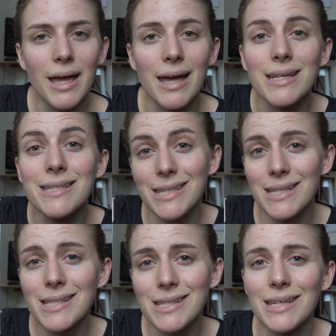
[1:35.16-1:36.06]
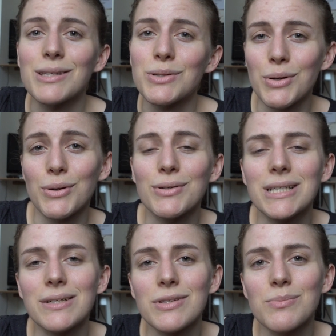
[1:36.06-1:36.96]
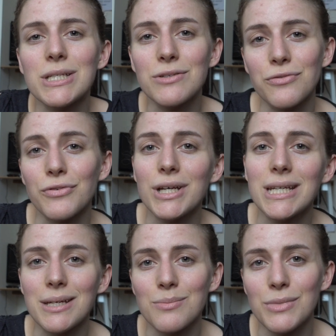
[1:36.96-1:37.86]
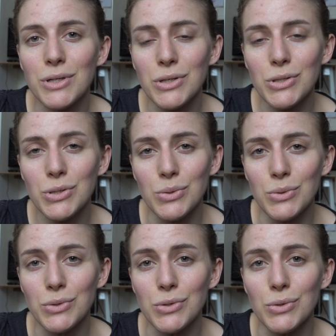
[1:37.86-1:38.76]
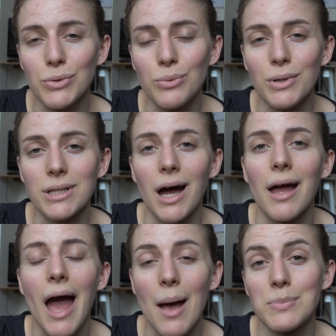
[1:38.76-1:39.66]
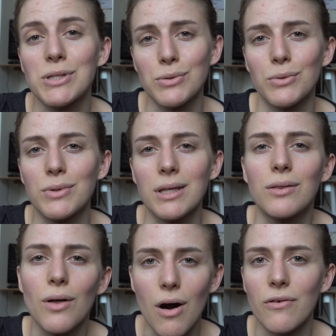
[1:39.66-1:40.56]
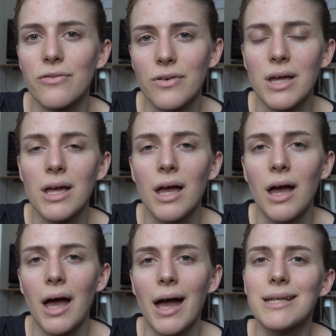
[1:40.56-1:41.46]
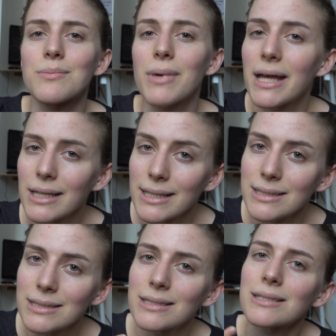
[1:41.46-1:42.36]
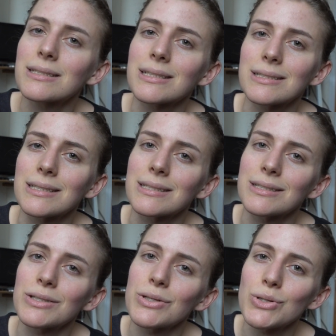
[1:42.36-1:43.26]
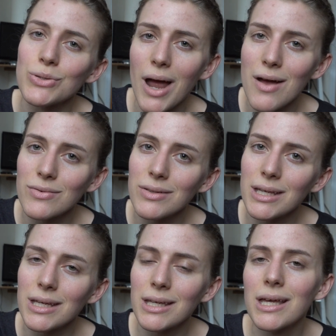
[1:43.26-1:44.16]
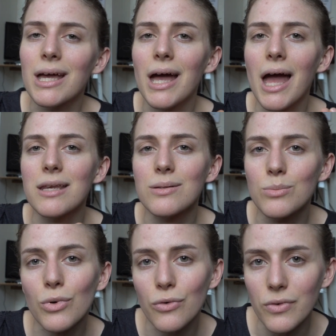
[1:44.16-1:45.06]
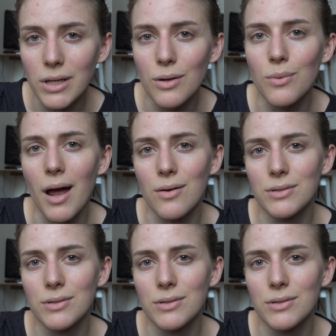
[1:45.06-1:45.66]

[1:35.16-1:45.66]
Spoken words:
and this in turn gives me the freedom to do what I absolutely love. And in my case, this is traveling and moving around.